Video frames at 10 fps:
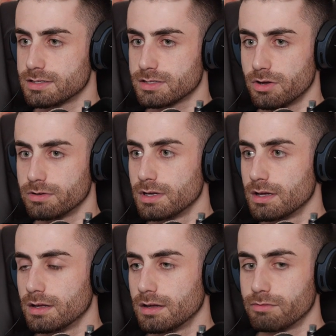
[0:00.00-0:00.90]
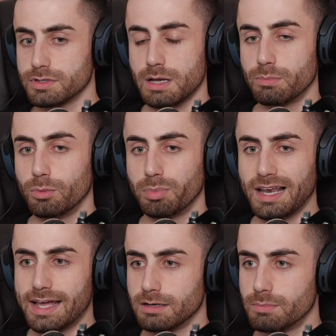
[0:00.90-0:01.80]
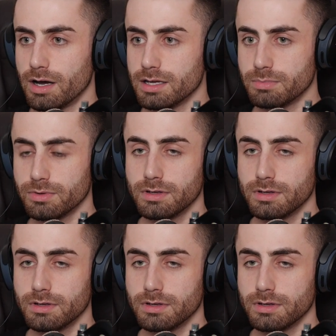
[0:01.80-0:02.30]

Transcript: So for example, Planning Pipe,